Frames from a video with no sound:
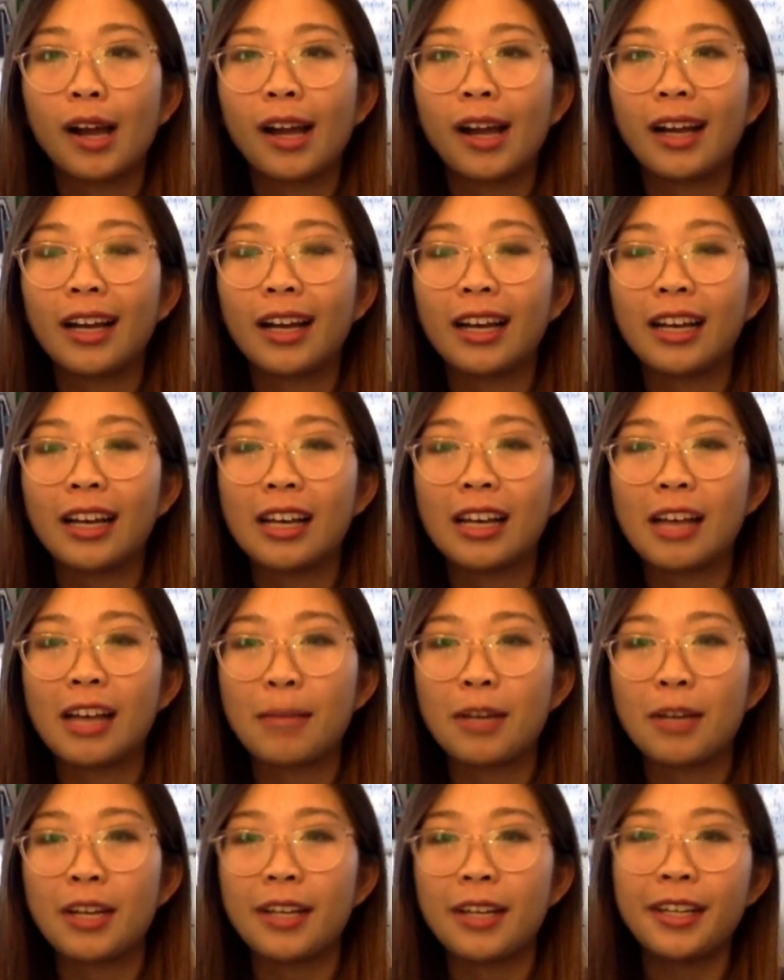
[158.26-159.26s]
I
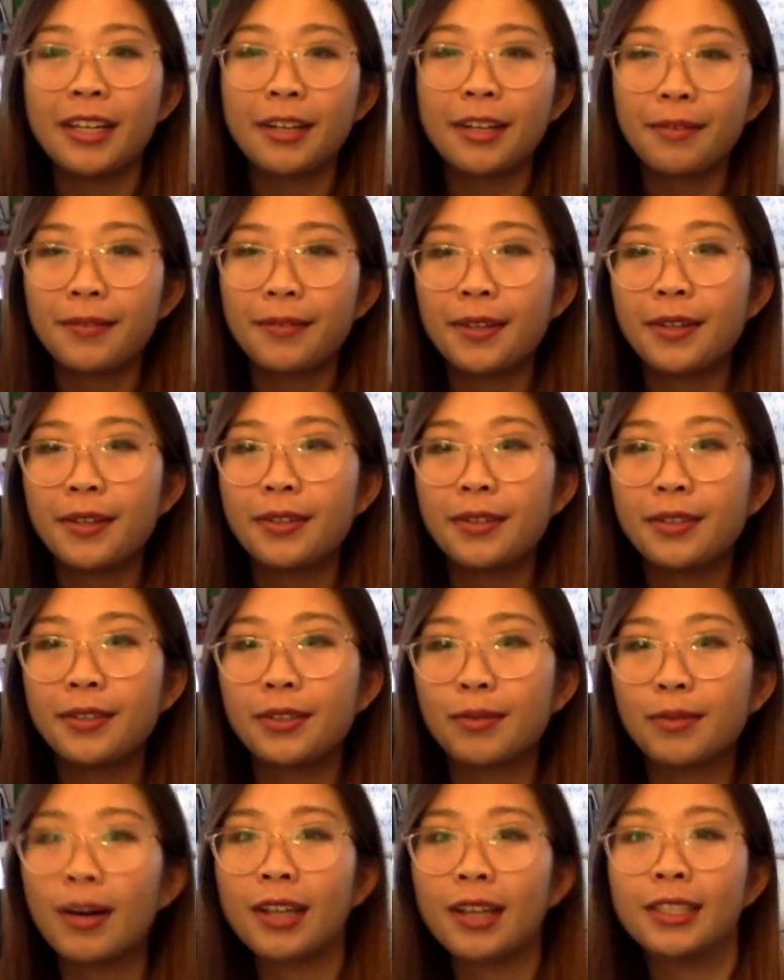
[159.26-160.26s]
put
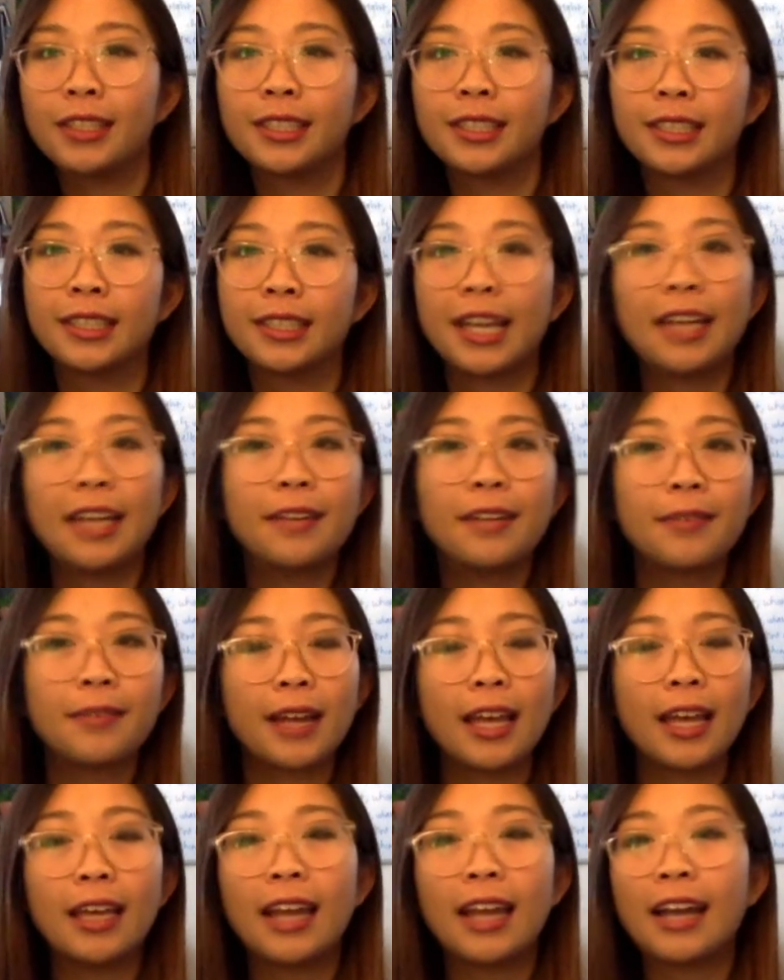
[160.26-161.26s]
earphones, water,
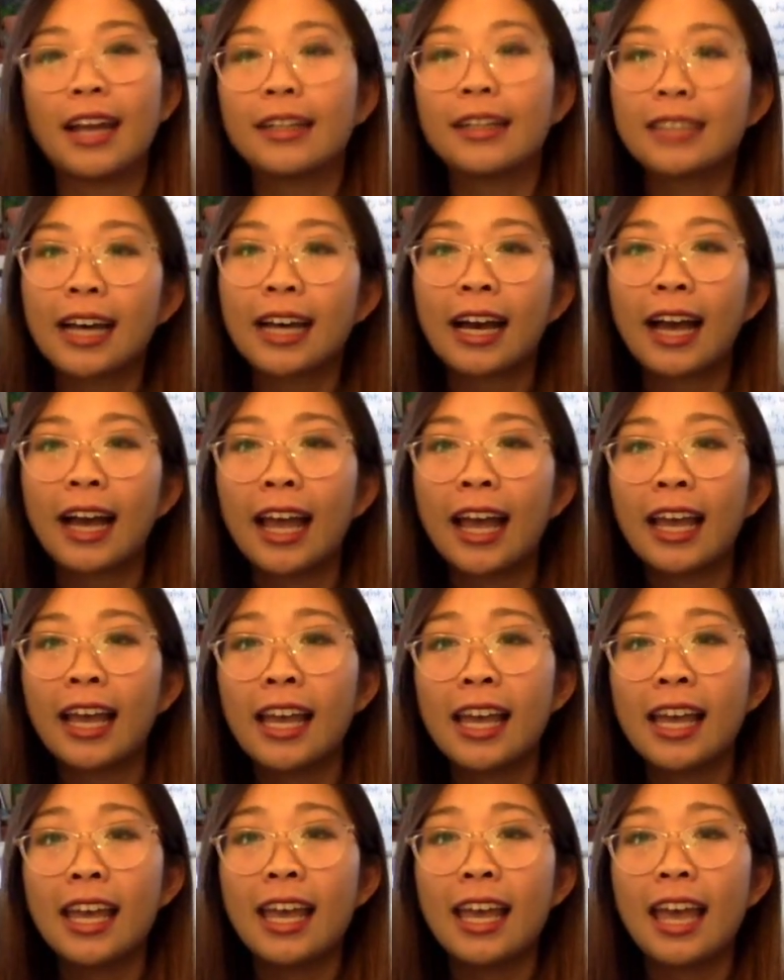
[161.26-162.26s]
Gatorade, hair tie,
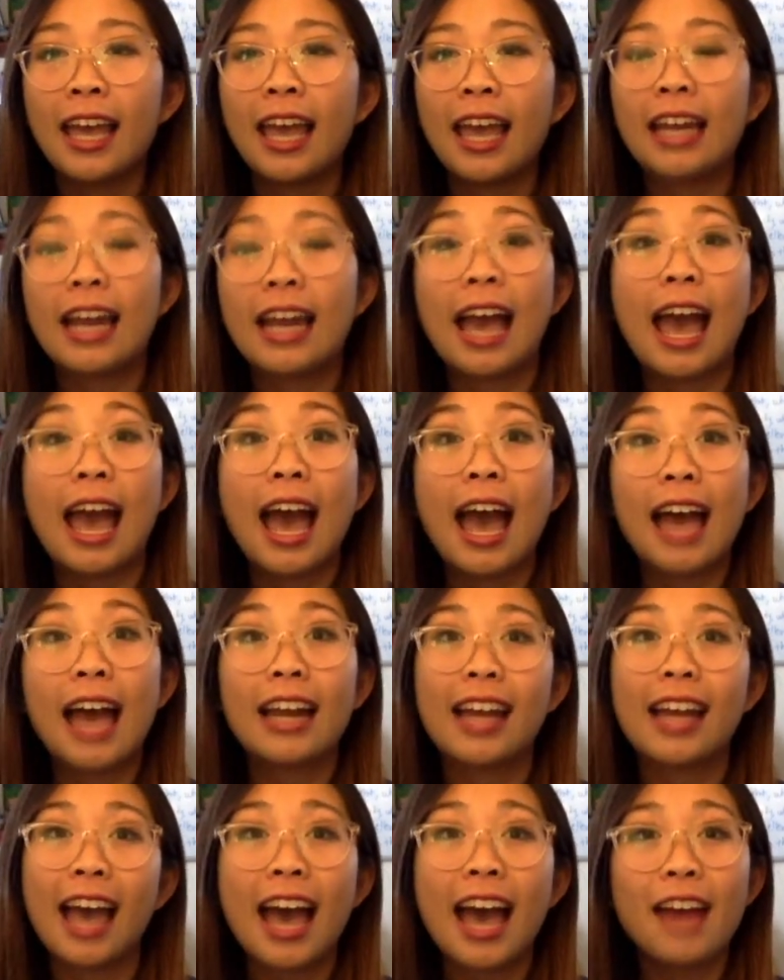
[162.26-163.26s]
and a hat.
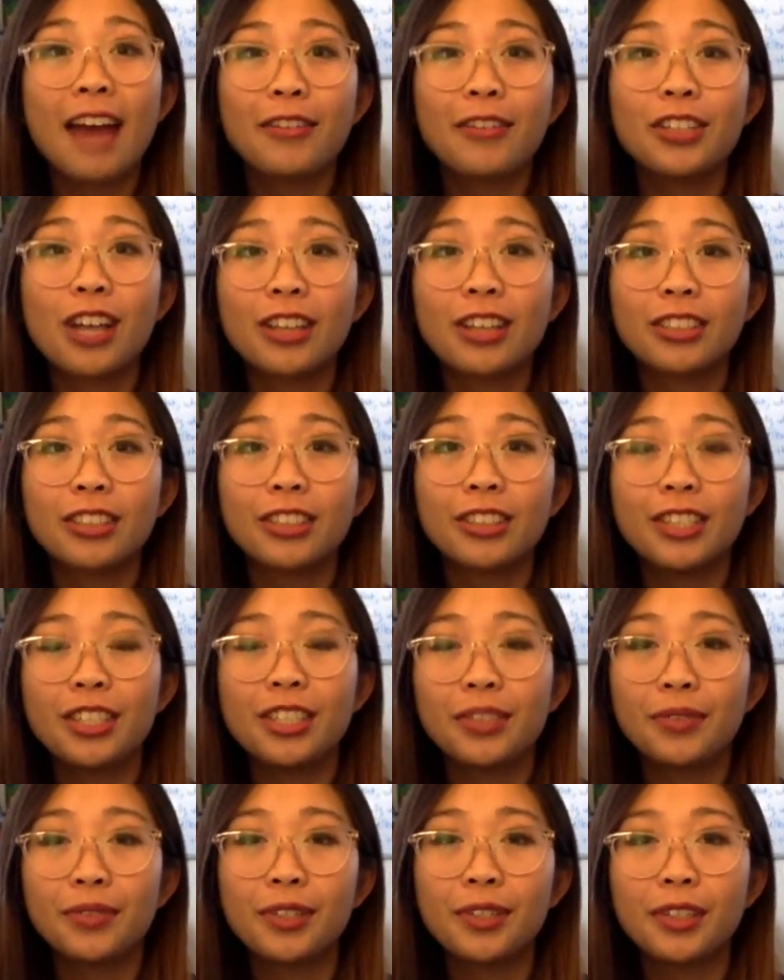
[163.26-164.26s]
A hat was also
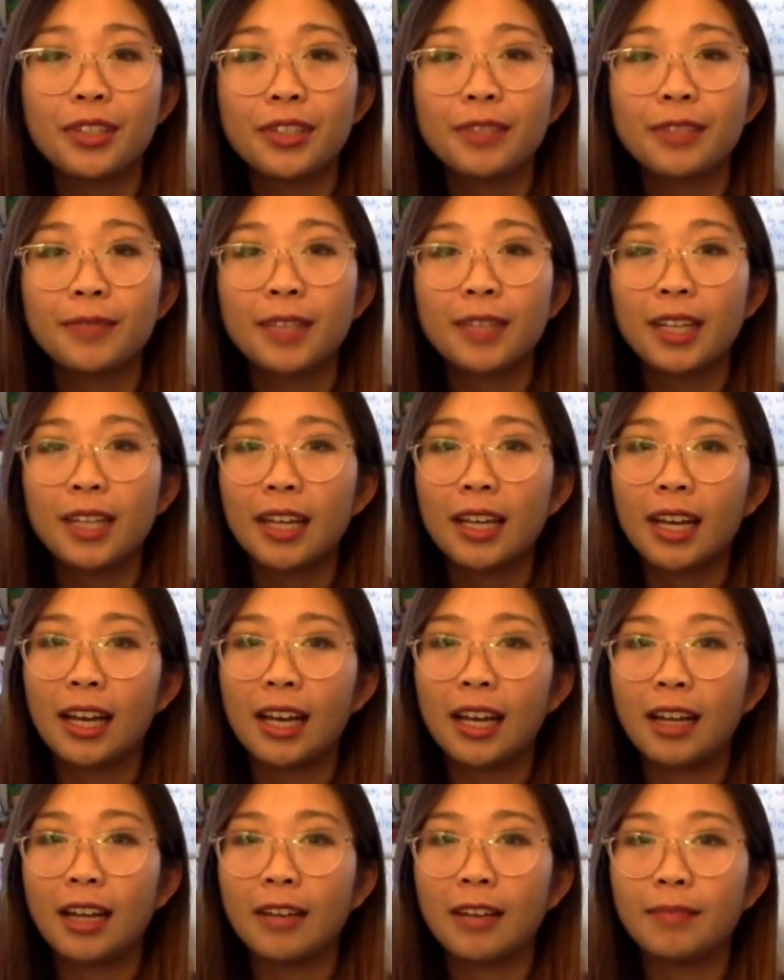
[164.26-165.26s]
useful.
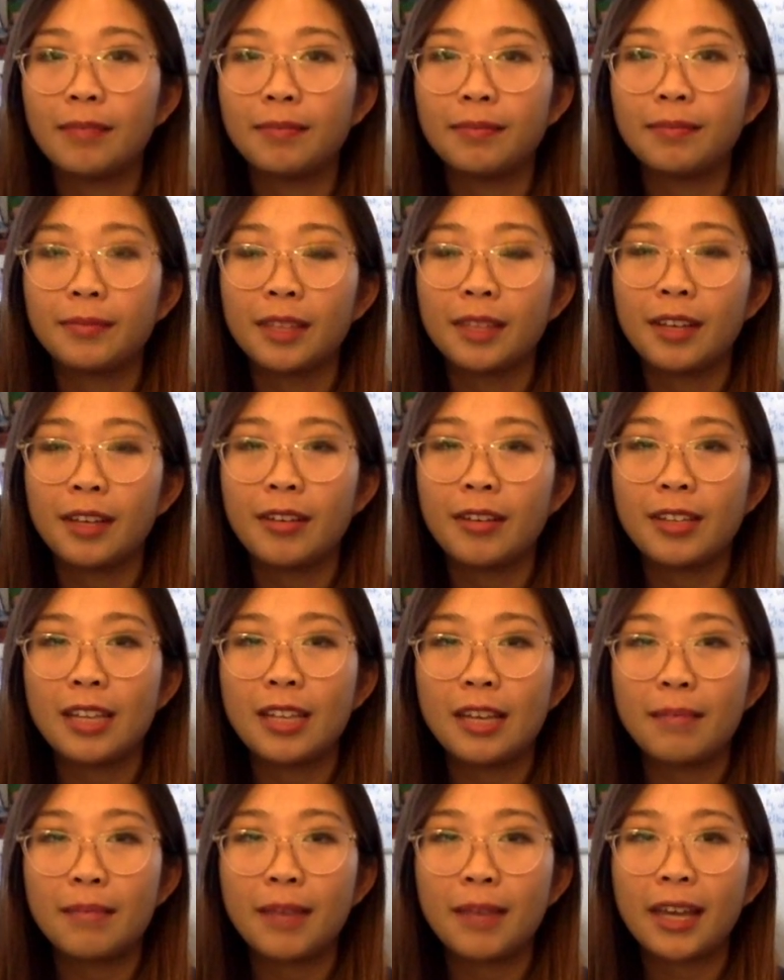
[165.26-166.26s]
It would
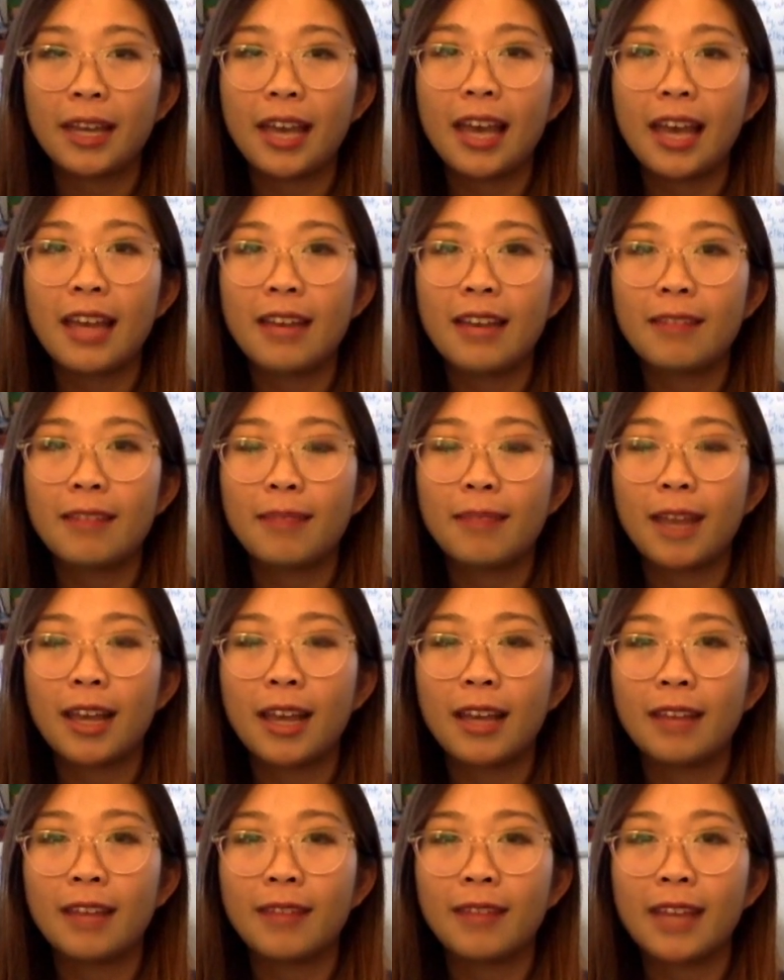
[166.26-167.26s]
keep my head
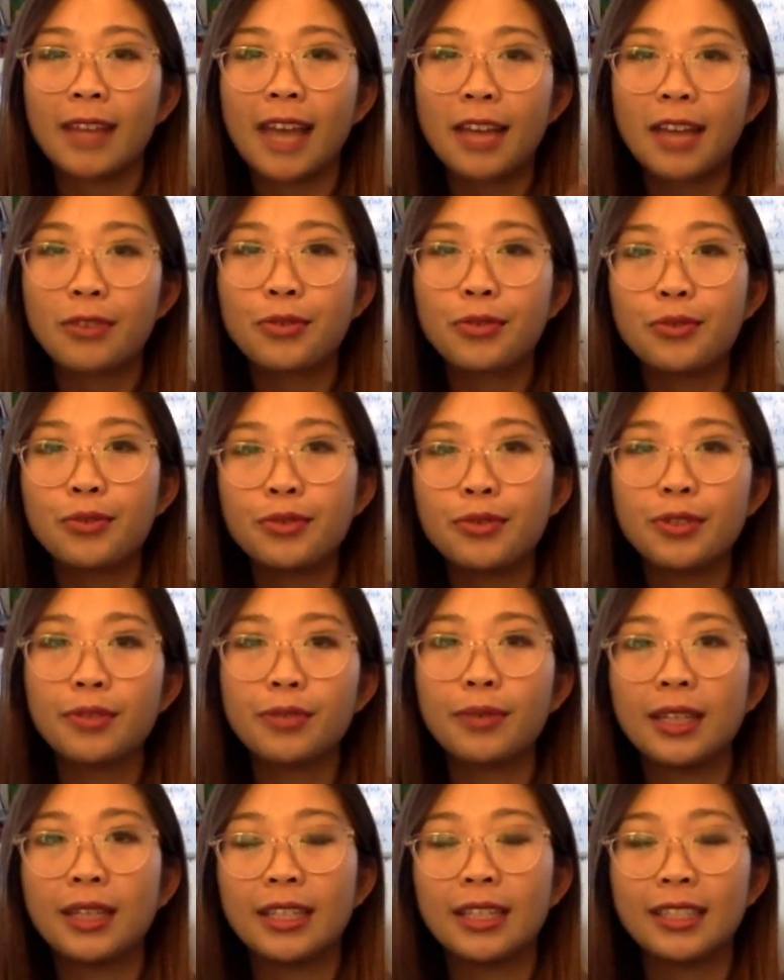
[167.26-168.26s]
cool
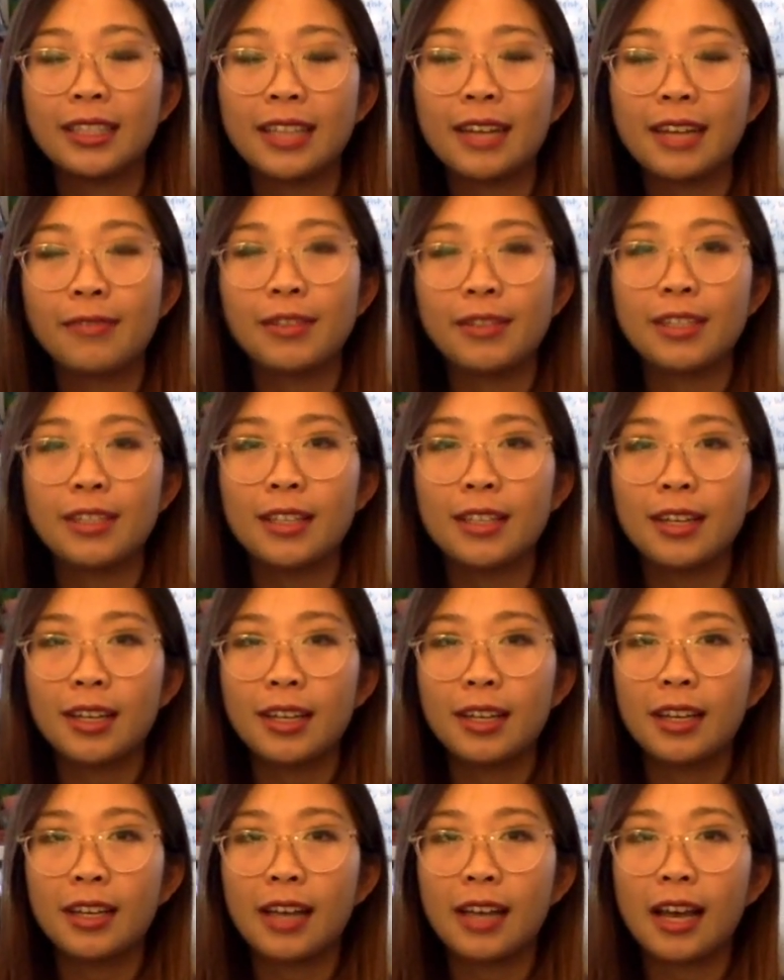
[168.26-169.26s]
when the sun was
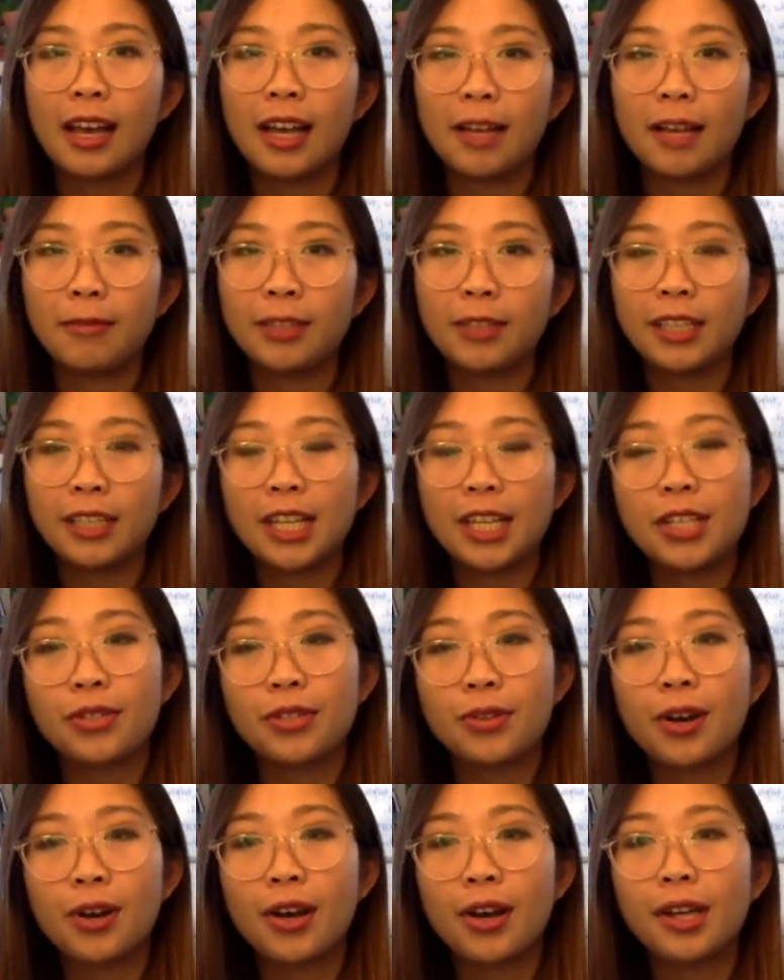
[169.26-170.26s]
really
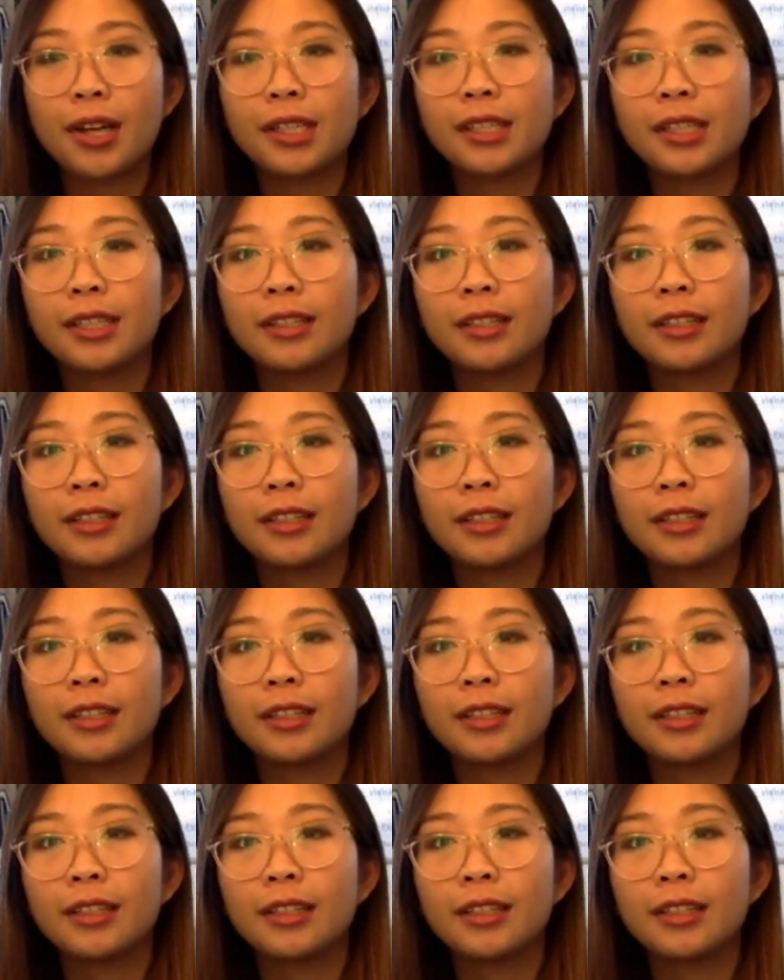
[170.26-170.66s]
strong,